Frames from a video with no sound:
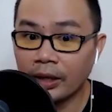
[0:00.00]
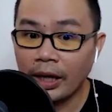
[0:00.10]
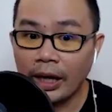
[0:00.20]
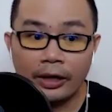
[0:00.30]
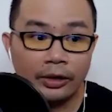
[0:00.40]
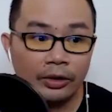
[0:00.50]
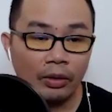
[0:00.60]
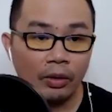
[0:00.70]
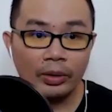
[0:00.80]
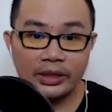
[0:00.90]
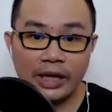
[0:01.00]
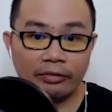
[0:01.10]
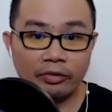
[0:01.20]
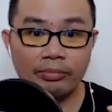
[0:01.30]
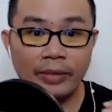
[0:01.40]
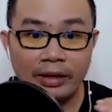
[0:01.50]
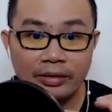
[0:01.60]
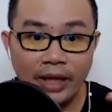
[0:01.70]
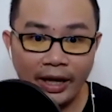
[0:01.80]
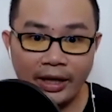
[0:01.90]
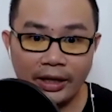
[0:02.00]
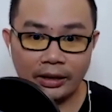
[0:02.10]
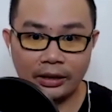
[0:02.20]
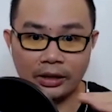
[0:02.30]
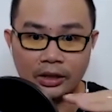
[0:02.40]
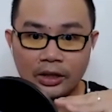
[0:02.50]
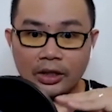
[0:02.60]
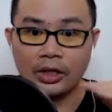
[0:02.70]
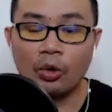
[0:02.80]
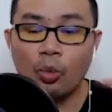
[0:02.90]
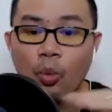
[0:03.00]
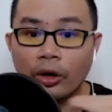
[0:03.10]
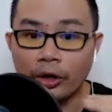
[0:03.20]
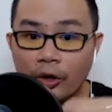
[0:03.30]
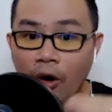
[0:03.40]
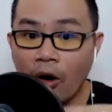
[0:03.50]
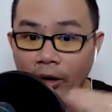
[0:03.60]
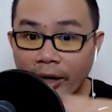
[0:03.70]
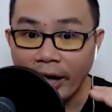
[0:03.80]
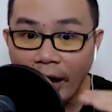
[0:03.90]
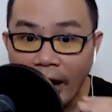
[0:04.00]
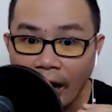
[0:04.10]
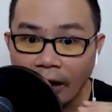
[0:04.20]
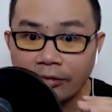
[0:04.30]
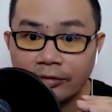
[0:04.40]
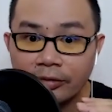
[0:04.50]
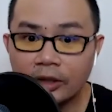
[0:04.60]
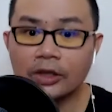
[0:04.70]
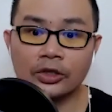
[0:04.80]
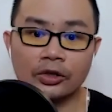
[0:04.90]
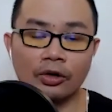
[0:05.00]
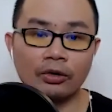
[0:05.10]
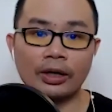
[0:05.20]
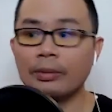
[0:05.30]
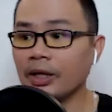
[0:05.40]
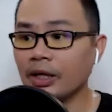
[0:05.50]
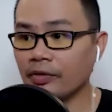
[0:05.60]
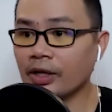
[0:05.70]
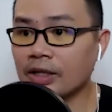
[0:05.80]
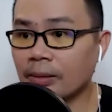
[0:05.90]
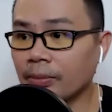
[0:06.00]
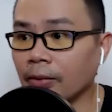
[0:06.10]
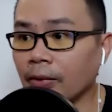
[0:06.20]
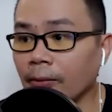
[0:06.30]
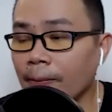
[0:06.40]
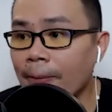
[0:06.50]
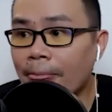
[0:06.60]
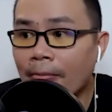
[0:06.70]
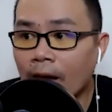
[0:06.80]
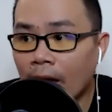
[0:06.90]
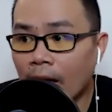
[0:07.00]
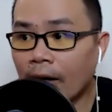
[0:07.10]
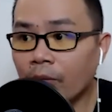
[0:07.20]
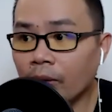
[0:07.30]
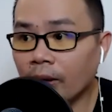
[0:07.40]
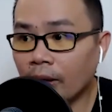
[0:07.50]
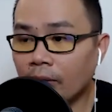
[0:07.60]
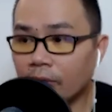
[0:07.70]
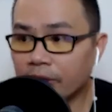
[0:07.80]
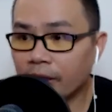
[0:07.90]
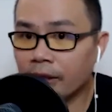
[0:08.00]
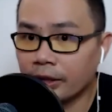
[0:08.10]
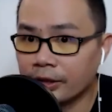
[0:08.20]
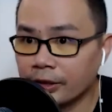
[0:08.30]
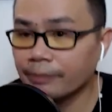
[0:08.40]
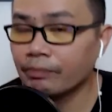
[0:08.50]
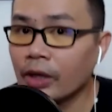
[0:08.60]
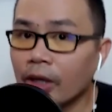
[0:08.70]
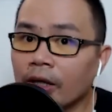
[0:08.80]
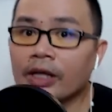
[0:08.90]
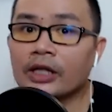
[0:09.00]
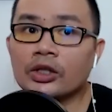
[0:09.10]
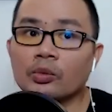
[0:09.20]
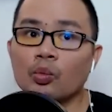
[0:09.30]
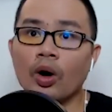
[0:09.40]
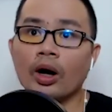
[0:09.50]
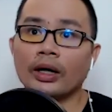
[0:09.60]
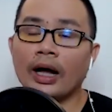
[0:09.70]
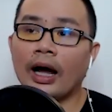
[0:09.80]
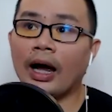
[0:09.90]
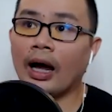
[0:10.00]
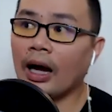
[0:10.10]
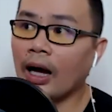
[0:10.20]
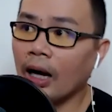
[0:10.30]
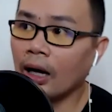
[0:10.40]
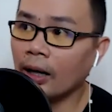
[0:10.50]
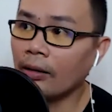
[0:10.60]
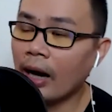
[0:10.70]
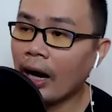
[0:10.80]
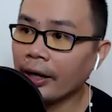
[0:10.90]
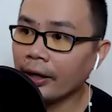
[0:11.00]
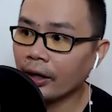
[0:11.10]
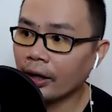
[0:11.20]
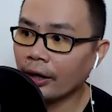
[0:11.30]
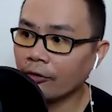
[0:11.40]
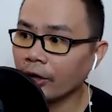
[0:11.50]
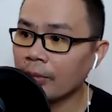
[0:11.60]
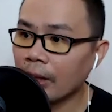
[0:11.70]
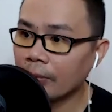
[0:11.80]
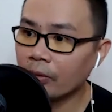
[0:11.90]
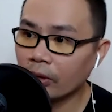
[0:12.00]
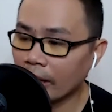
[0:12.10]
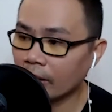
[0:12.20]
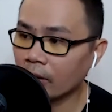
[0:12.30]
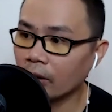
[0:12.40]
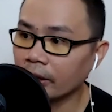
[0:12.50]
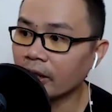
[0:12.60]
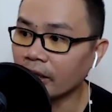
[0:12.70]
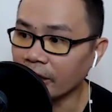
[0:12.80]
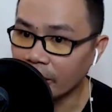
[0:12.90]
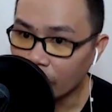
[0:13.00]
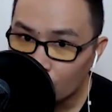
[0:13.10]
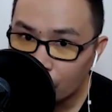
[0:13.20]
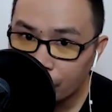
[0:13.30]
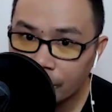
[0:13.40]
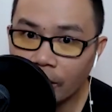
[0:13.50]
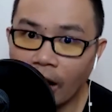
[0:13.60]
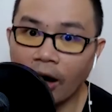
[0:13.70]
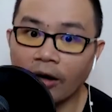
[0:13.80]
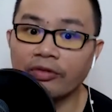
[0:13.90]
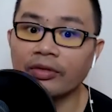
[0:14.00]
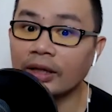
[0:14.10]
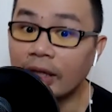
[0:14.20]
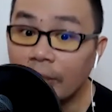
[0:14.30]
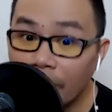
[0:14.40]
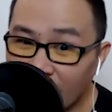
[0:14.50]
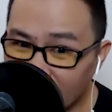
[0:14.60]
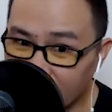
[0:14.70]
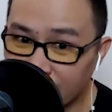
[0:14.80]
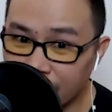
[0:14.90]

And you always have to maintain what you already have. So let me give you an example. I will say this. There's what I wrote in my book. I call it the illusion of limitless.